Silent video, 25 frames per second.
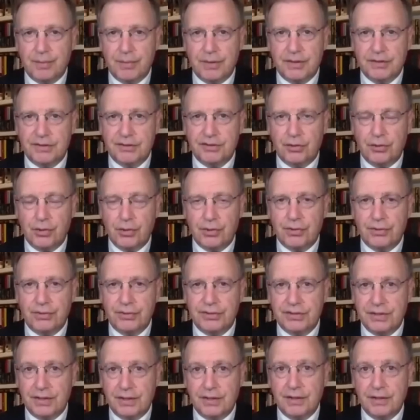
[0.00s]
and his
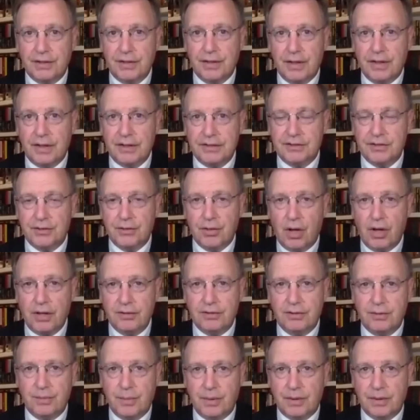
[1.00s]
lawyers, as there
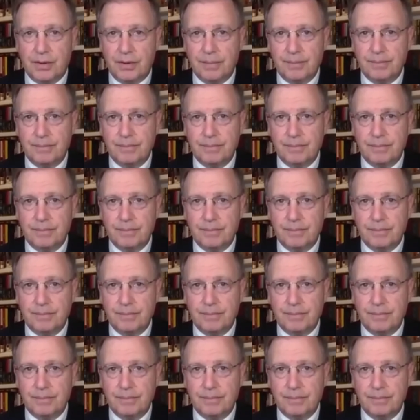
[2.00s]
ought to be.